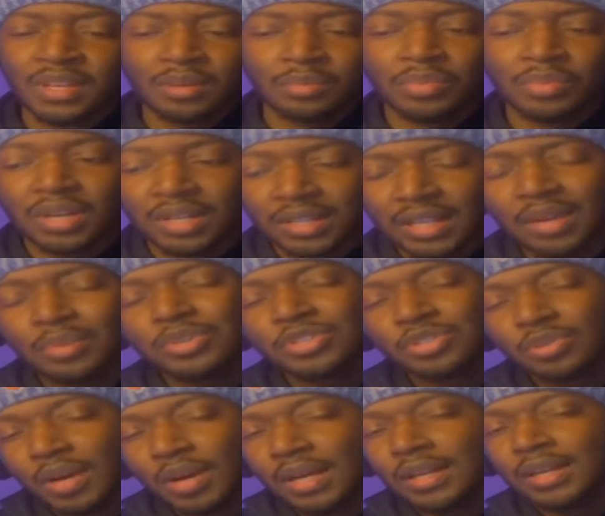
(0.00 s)
But if they were
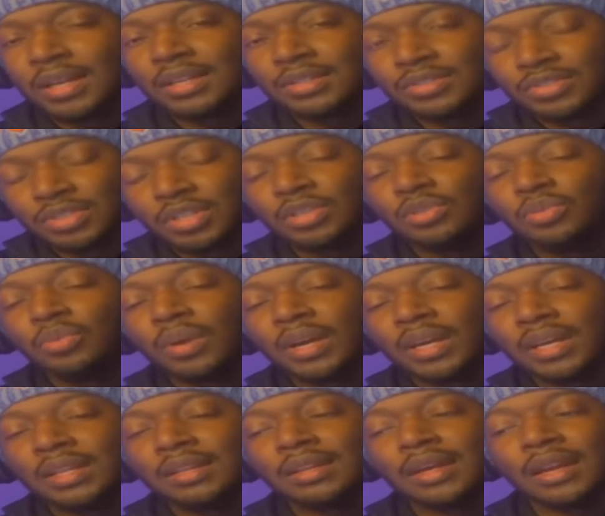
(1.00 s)
trying to
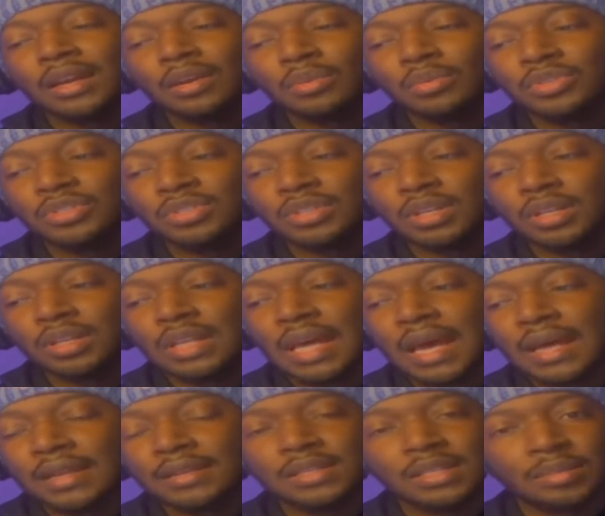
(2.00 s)
insinuate that it was
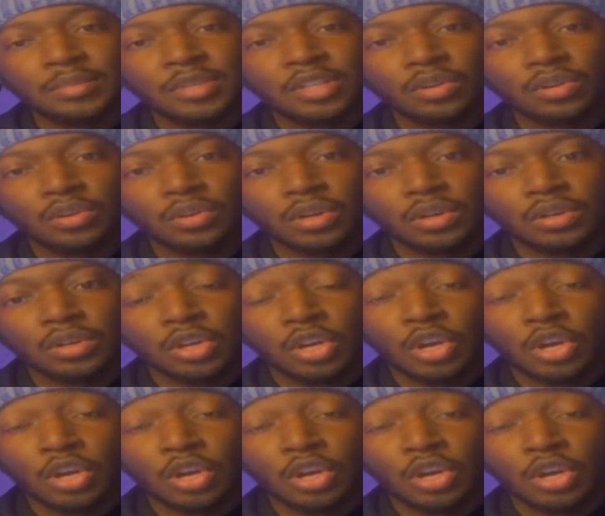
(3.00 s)
that demon lord,